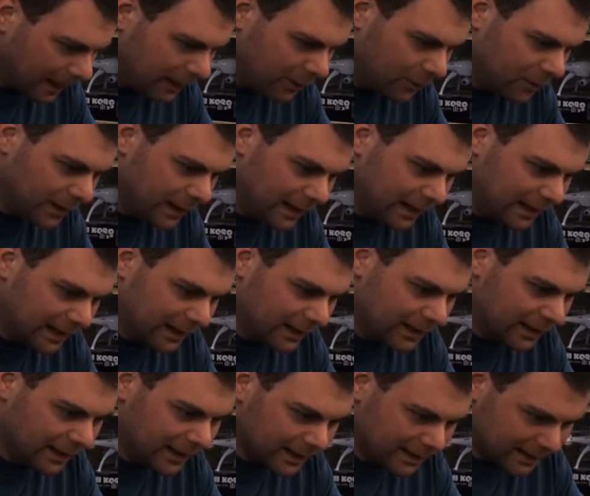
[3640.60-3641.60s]
Then you can get it
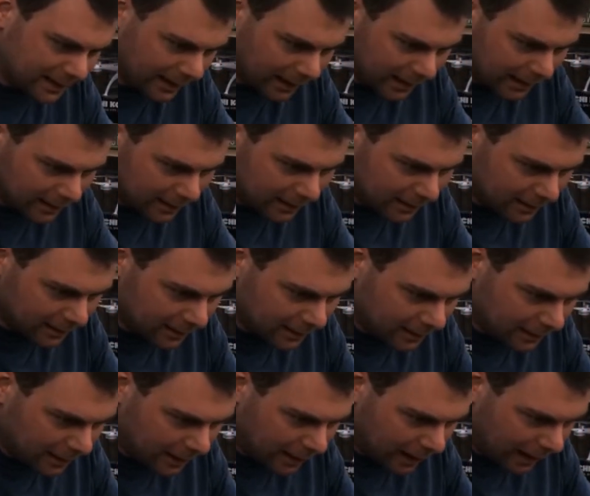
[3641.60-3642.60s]
into this side,
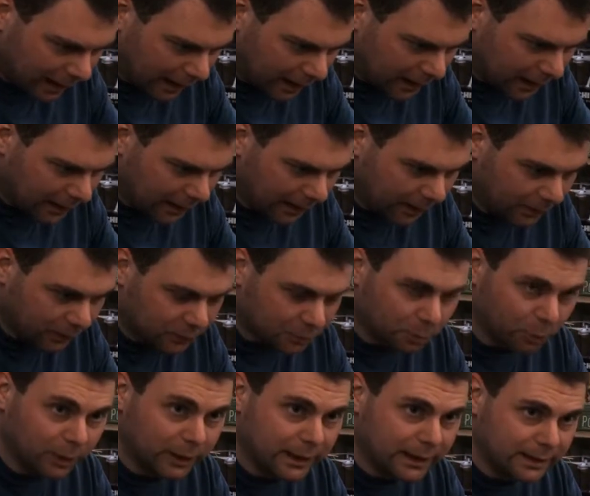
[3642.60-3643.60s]
and now the
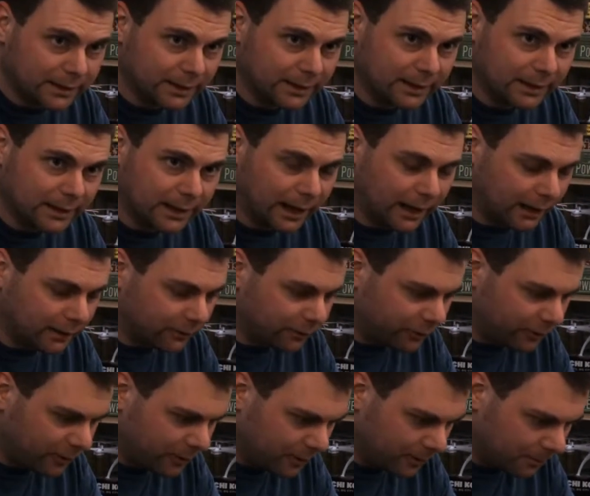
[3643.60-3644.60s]
spring isn't
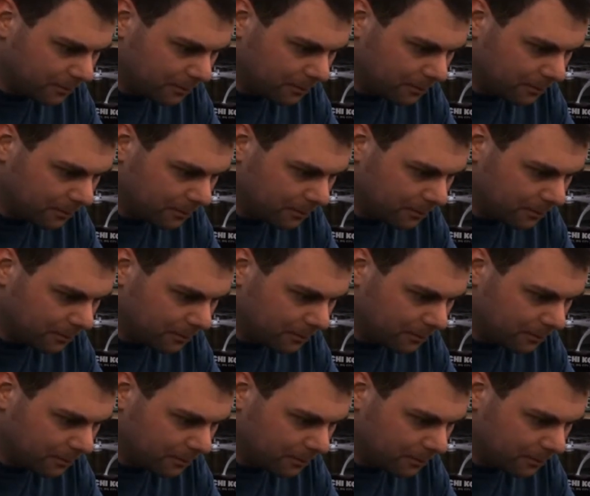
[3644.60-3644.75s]
engaged,